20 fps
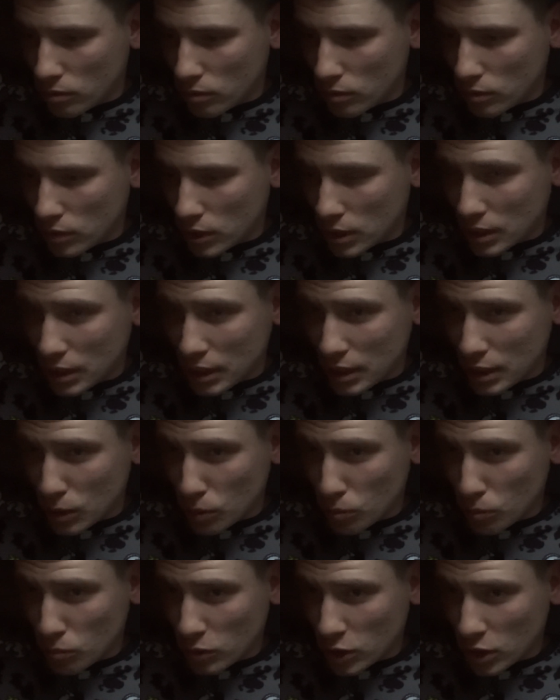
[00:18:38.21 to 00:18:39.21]
to see
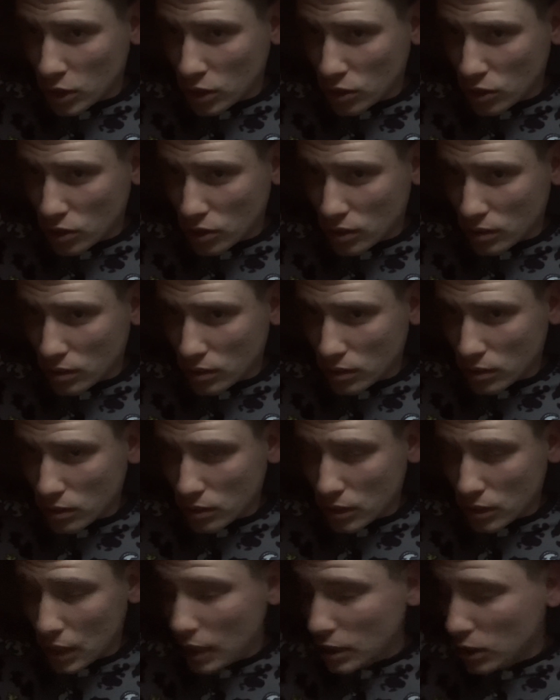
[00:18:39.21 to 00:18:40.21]
some changes.
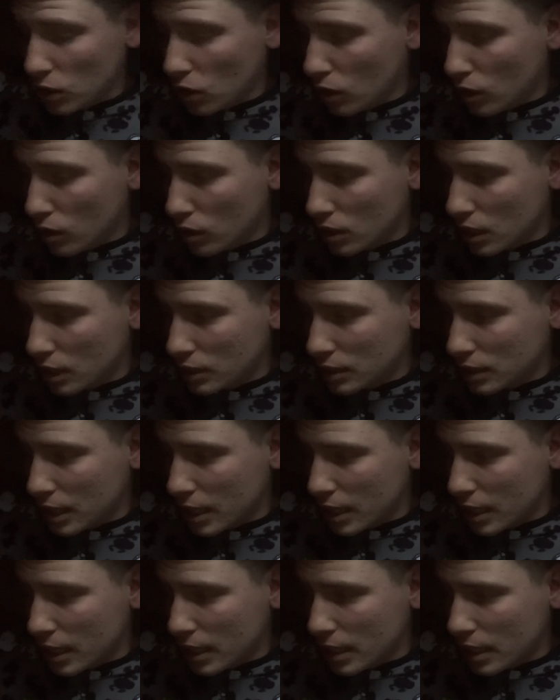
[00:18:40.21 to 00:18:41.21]
That's all I'm going to
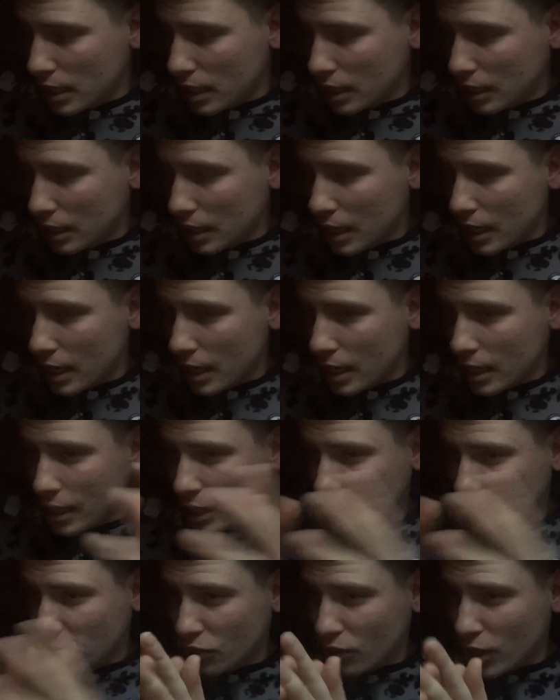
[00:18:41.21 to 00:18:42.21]
say. Okay,
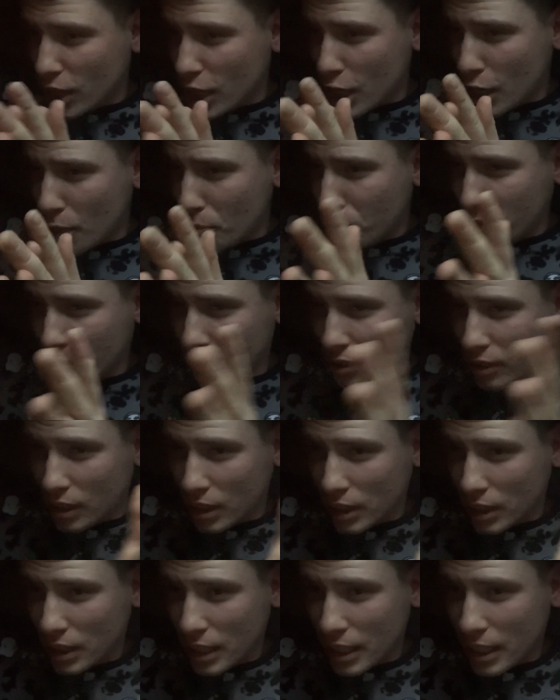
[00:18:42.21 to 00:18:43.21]
it's a wrap.
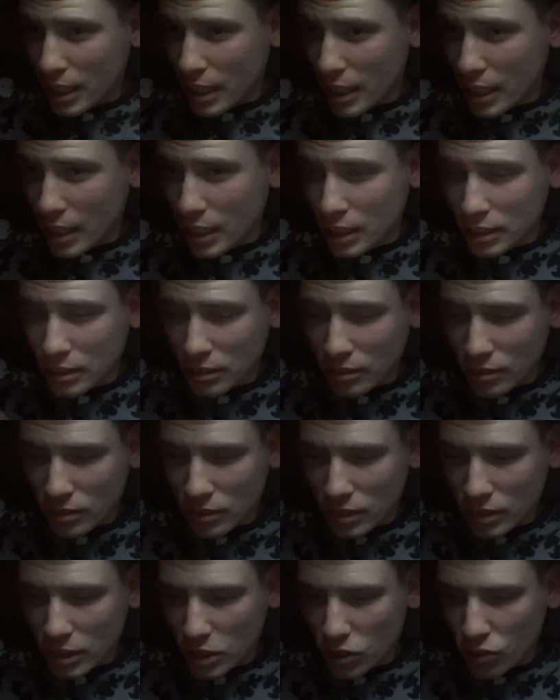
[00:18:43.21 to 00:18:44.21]
Okay,
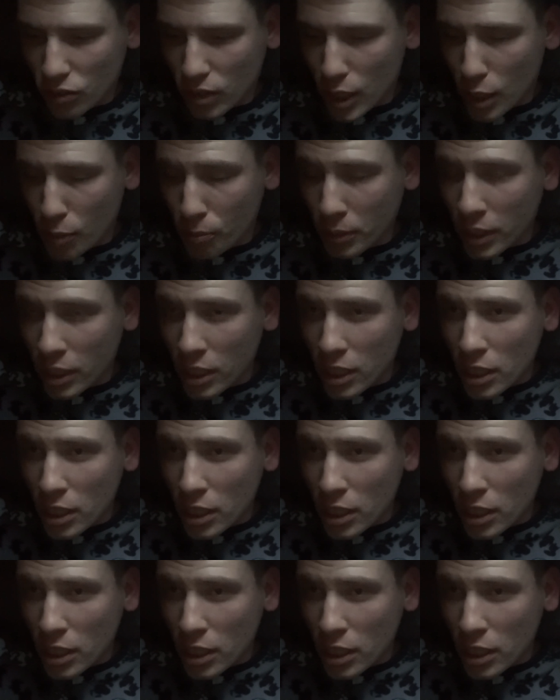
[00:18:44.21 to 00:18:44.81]
it's a wrap.